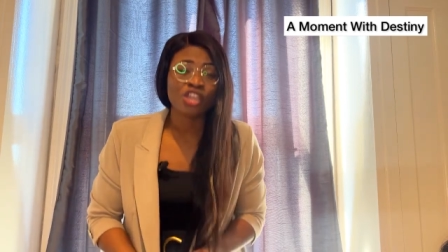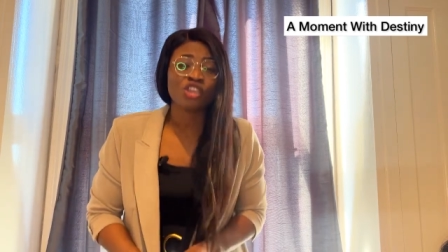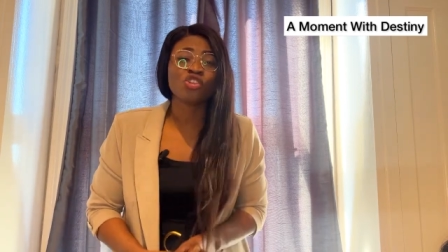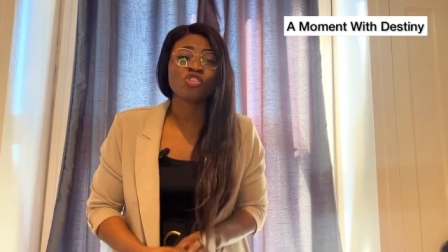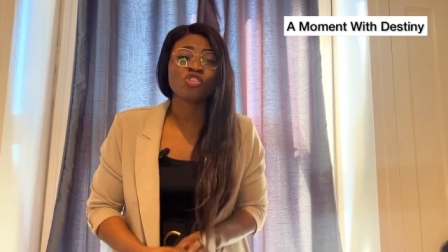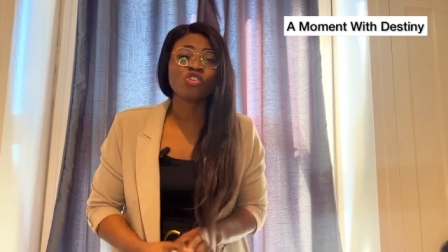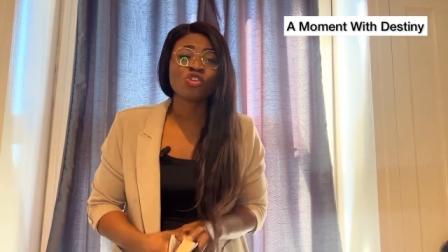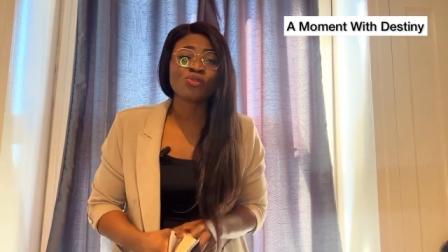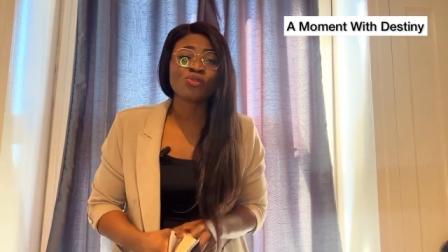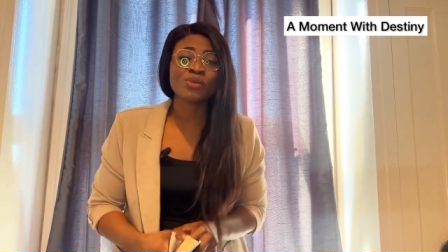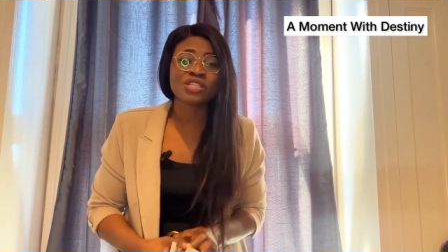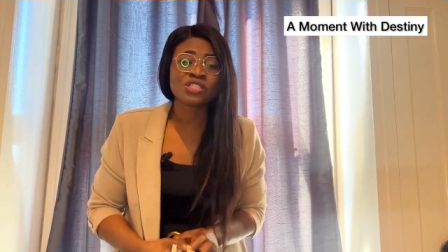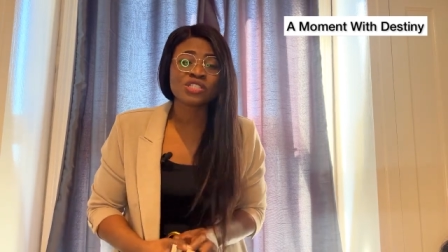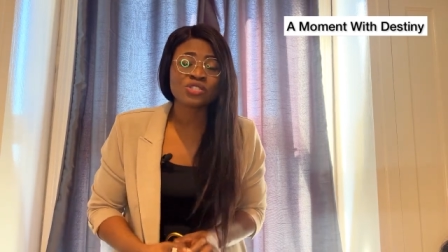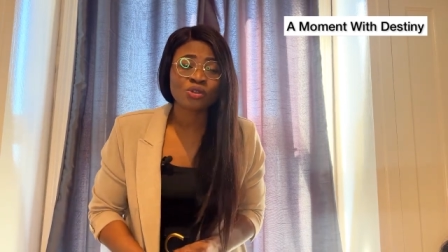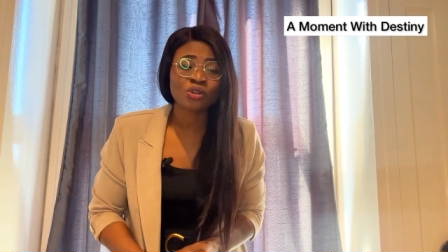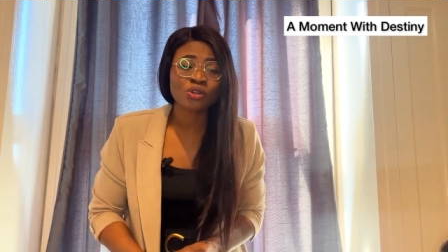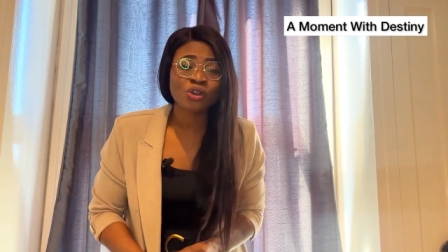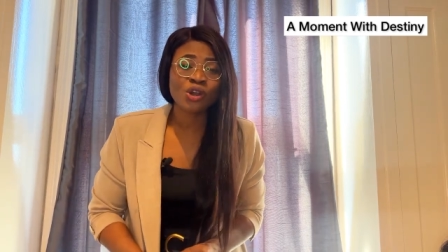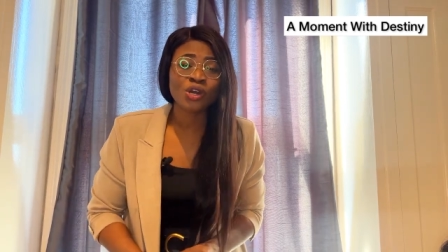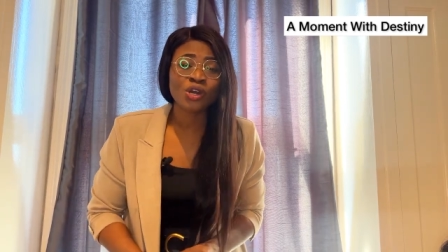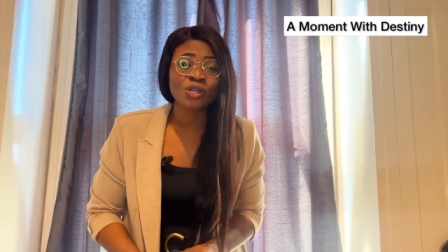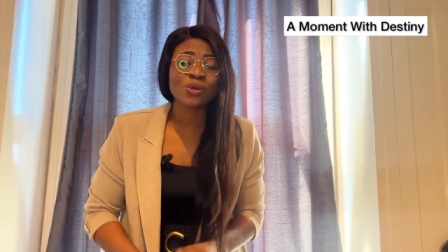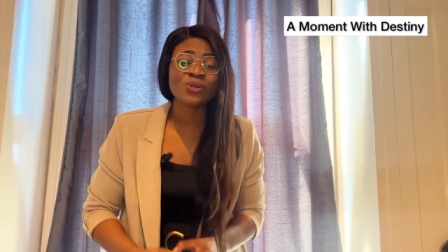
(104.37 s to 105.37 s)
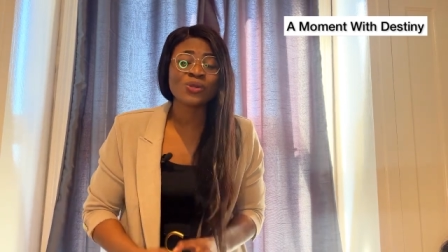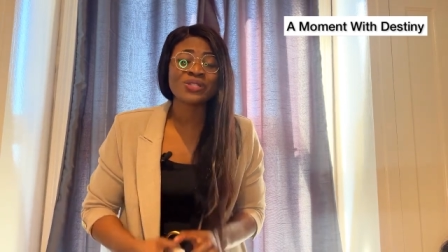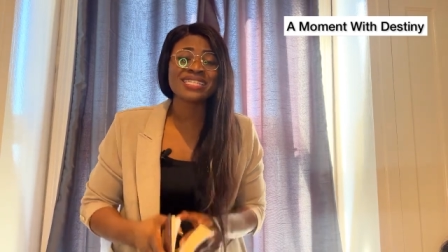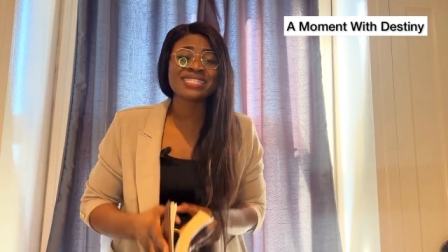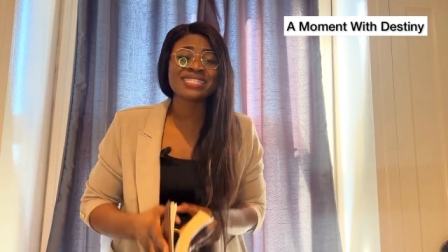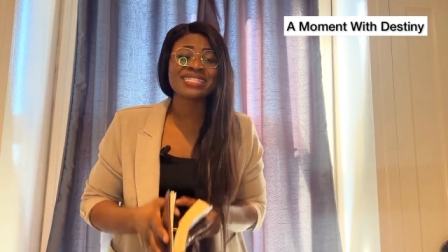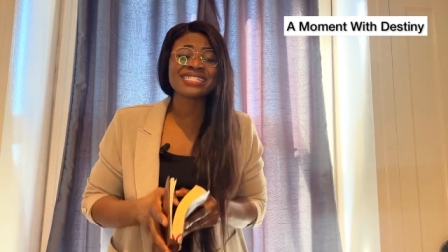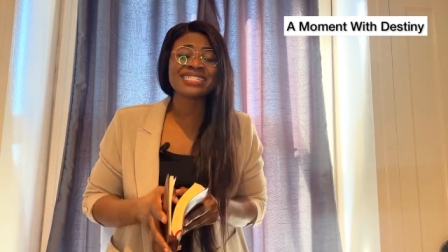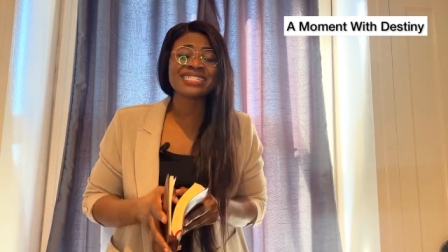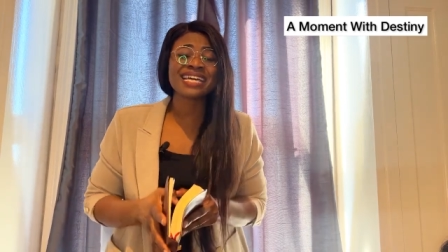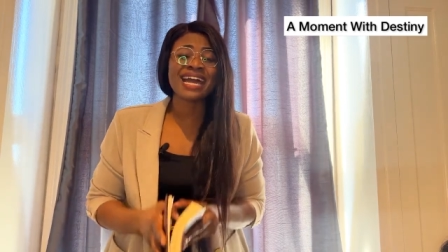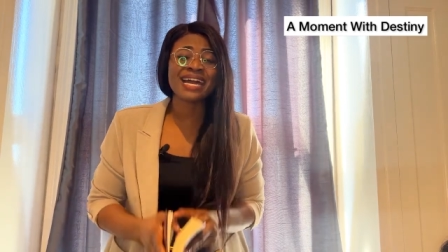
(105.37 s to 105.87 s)
Glory to God,
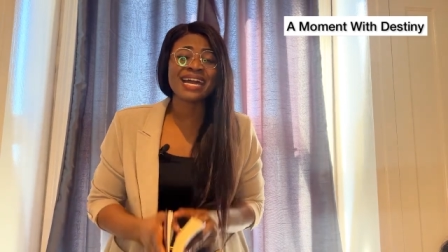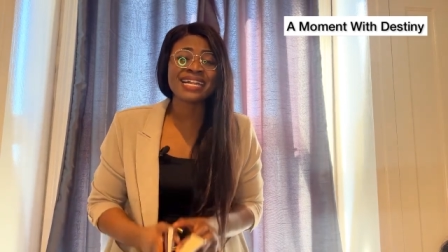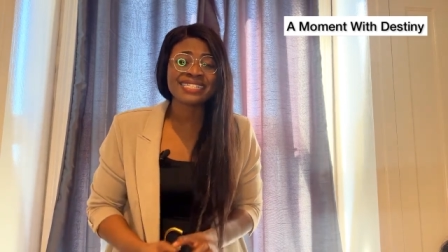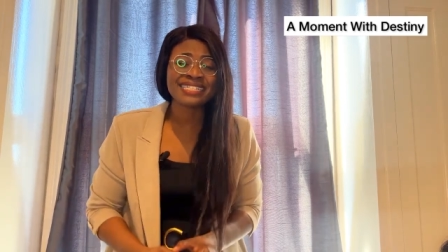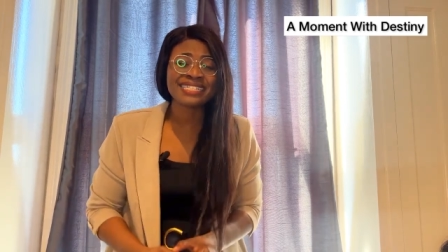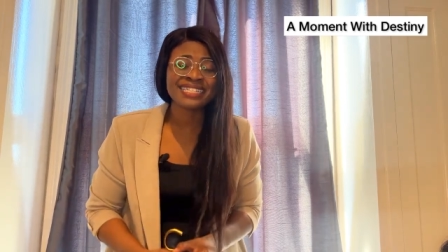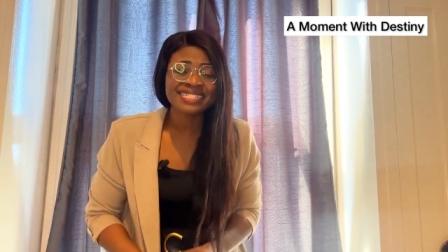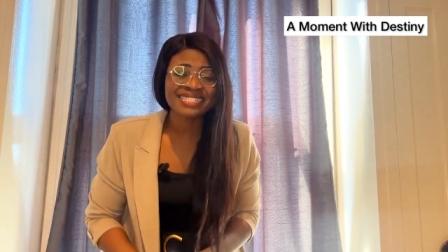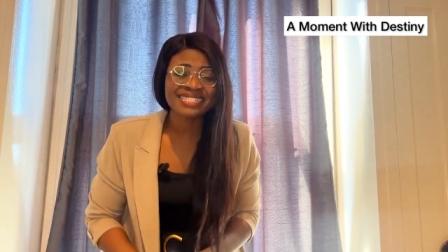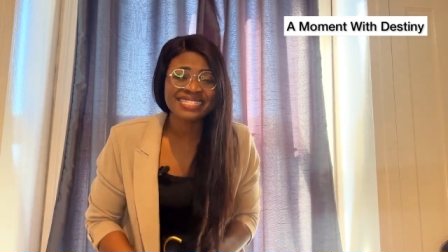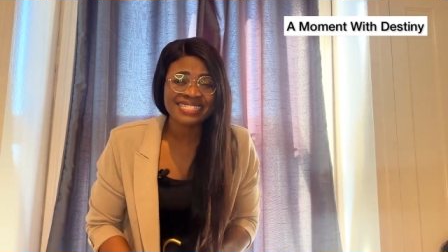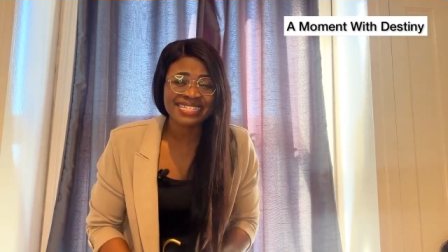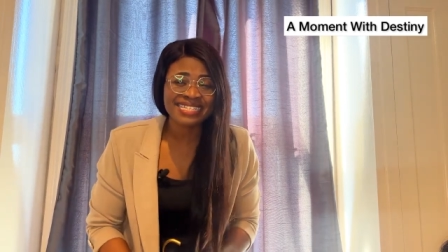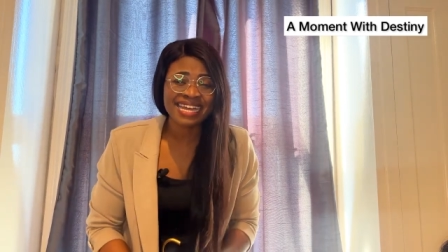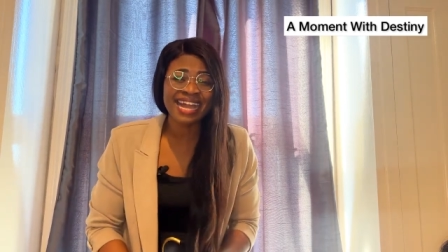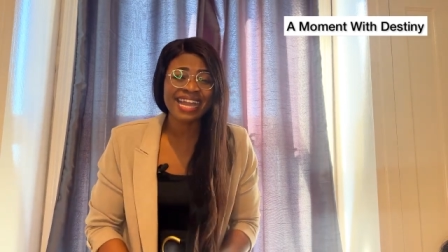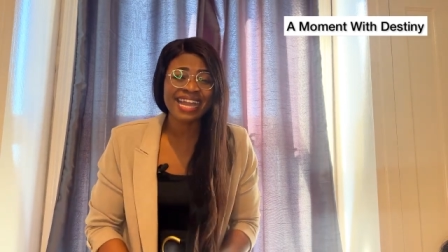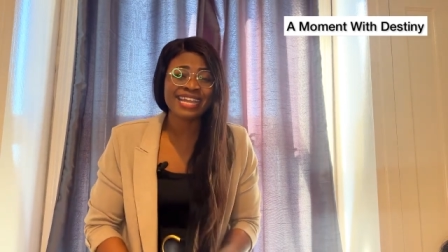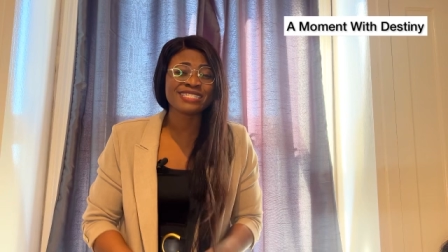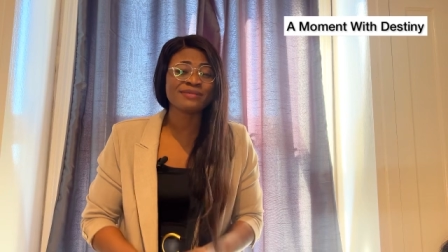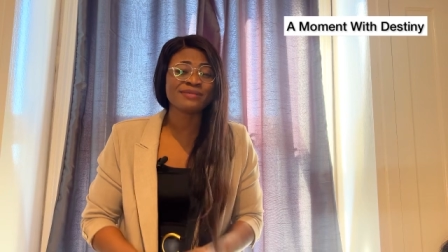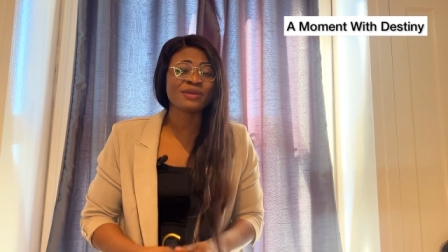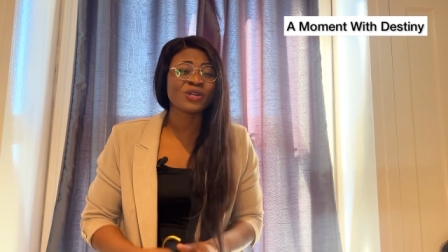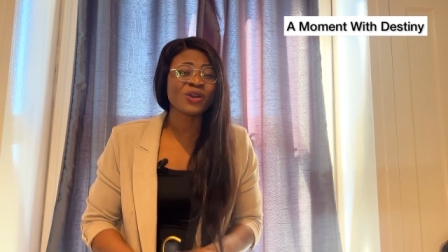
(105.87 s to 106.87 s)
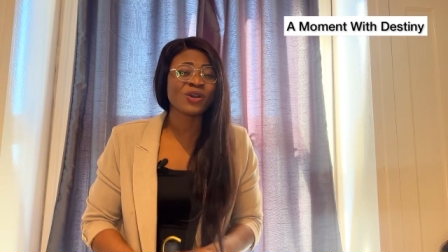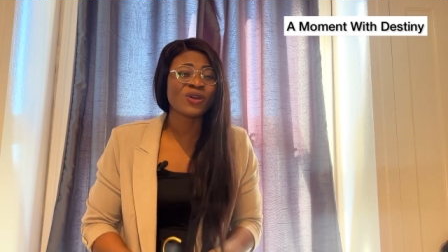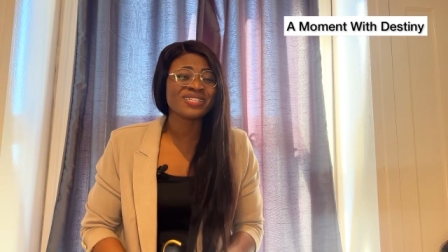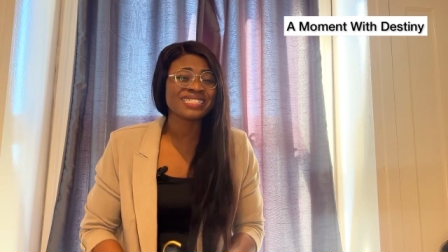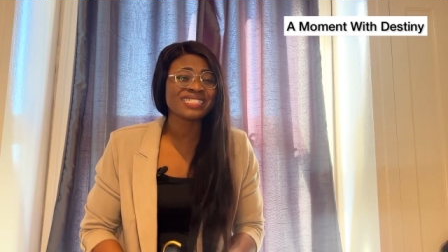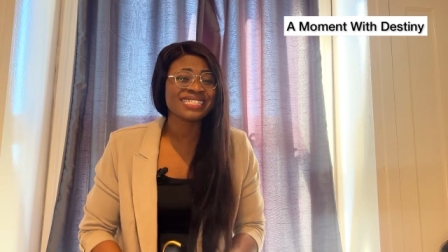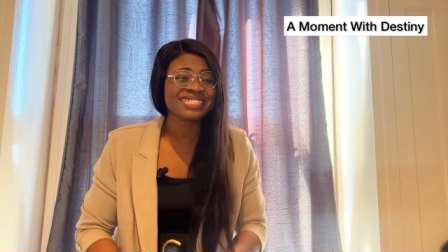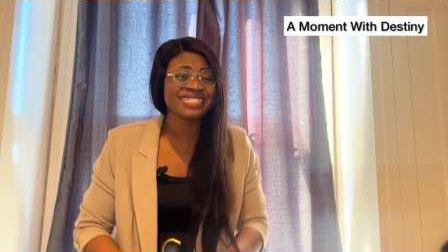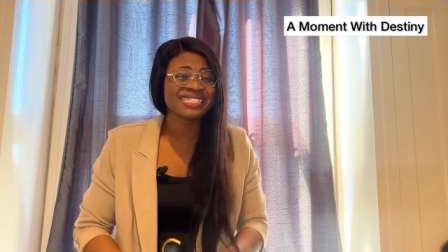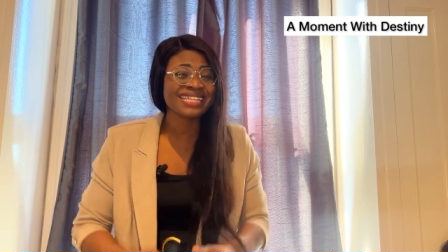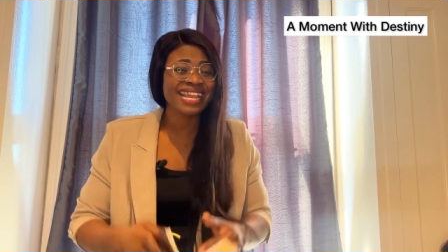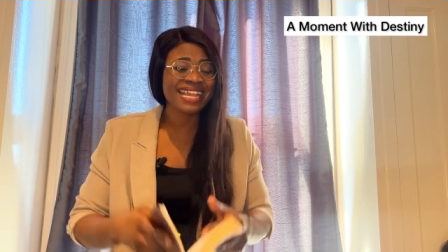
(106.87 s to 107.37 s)
understanding the times because
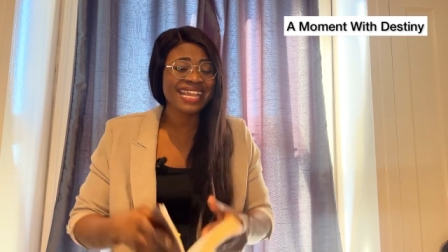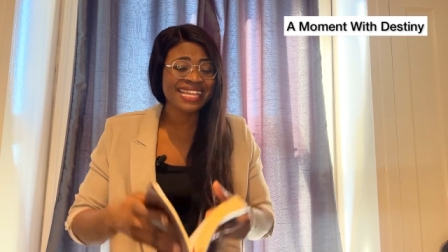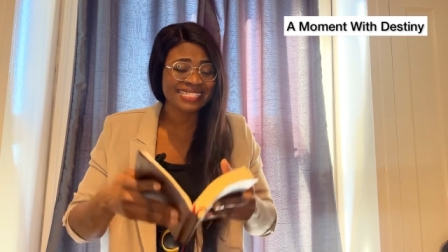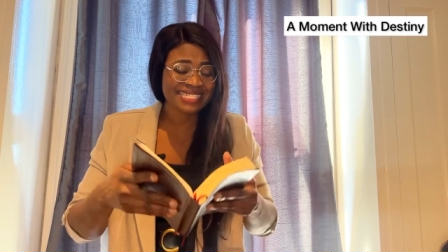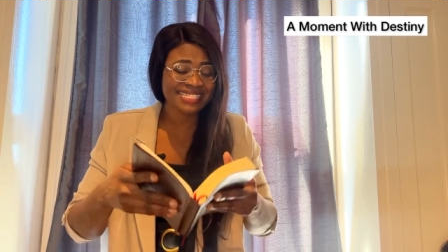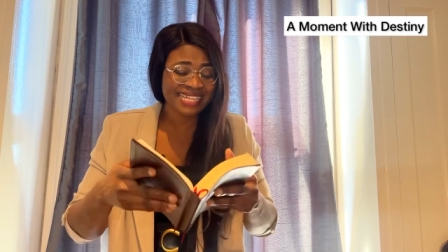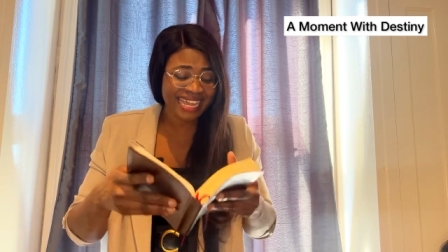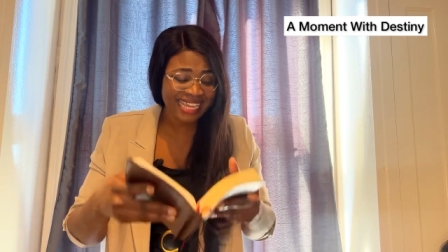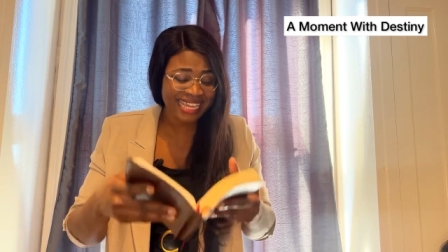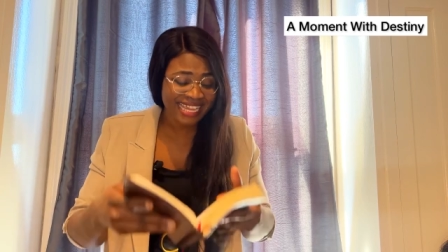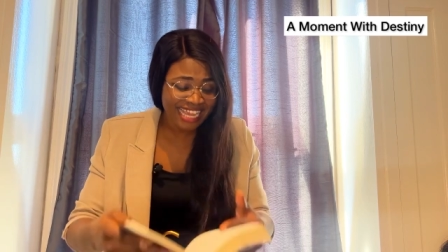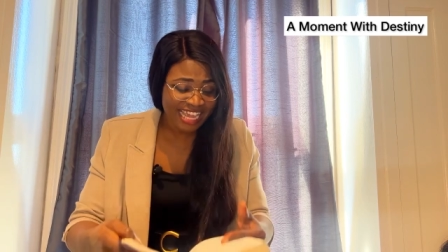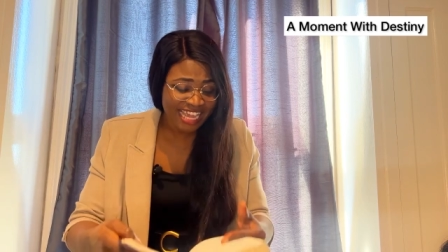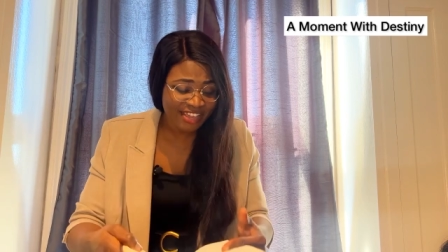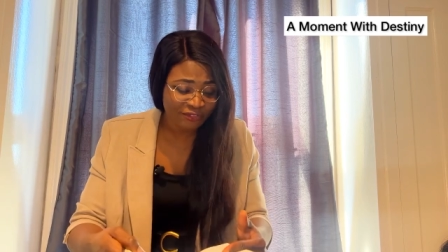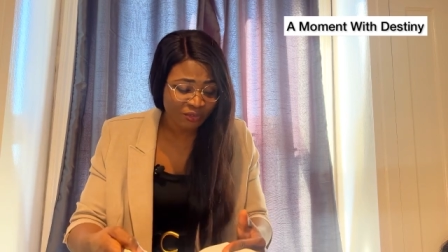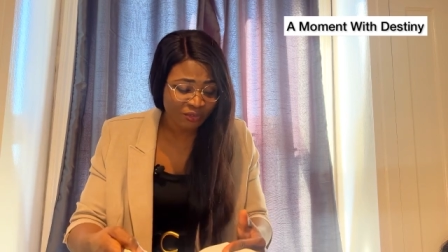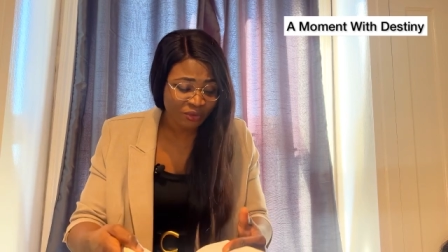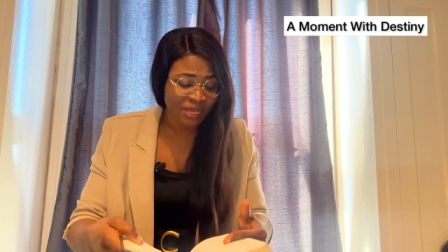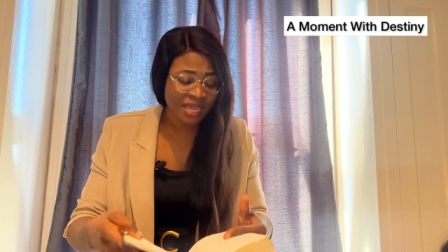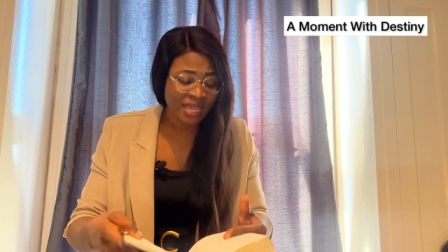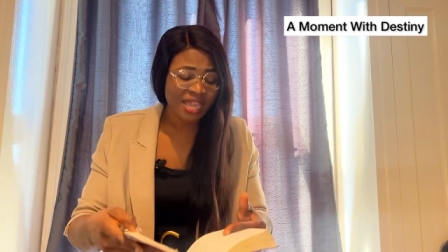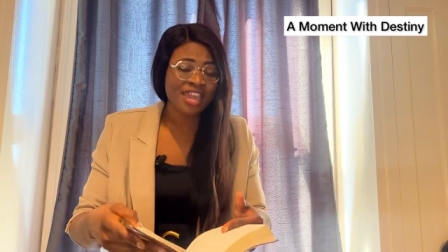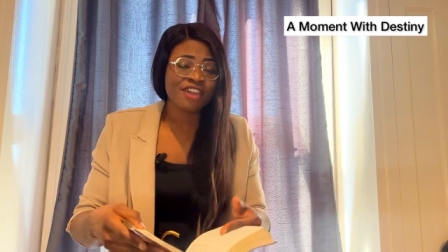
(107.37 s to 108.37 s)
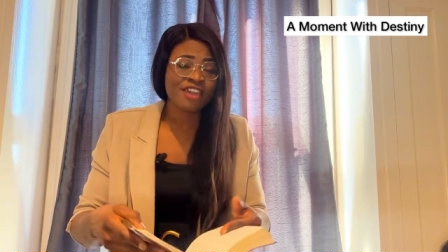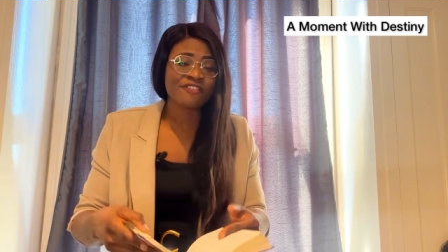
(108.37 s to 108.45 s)
the days are evil.